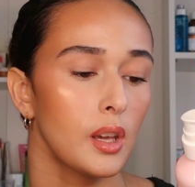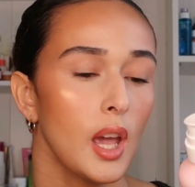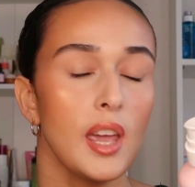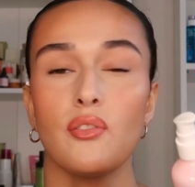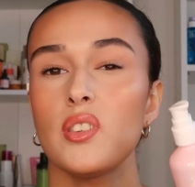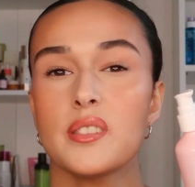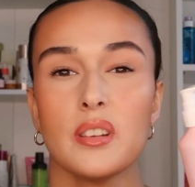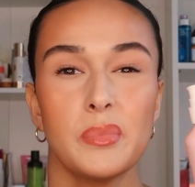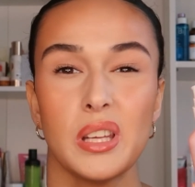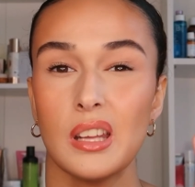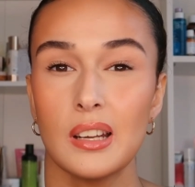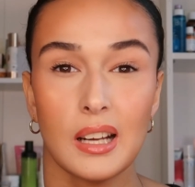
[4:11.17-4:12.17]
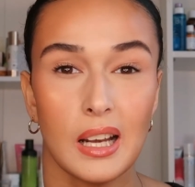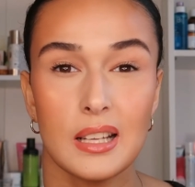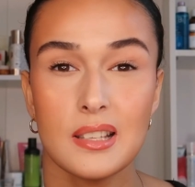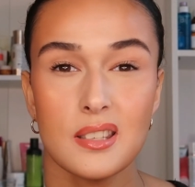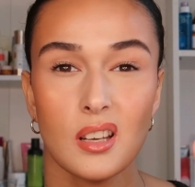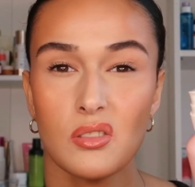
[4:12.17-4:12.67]
if it's something in a
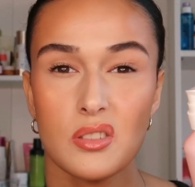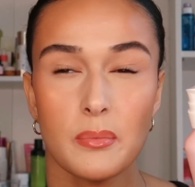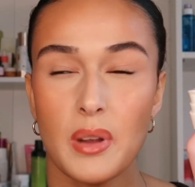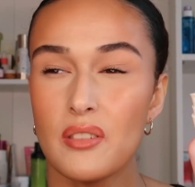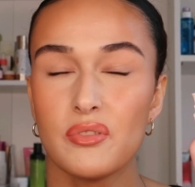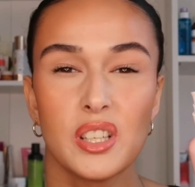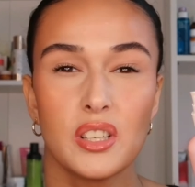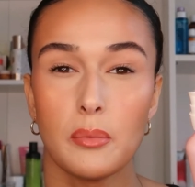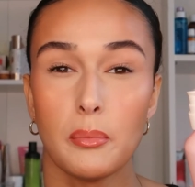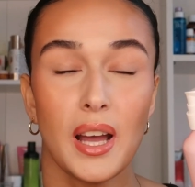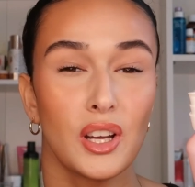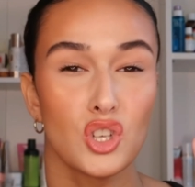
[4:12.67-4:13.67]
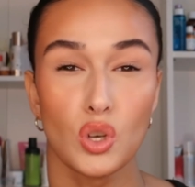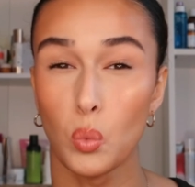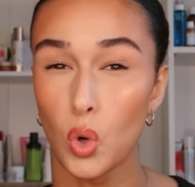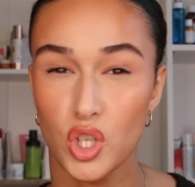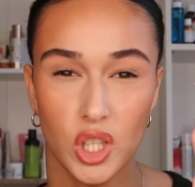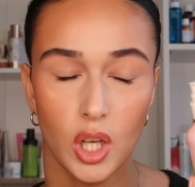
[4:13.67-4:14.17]
cleanser or something, I really don't mind because you're
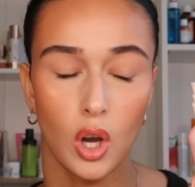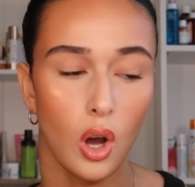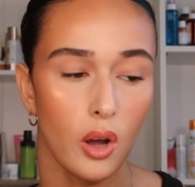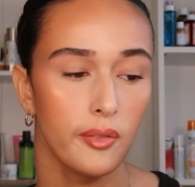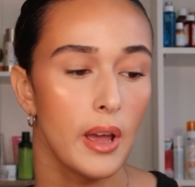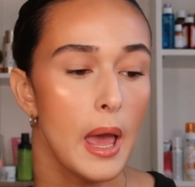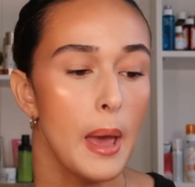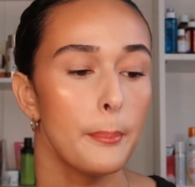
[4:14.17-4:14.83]
washing it off.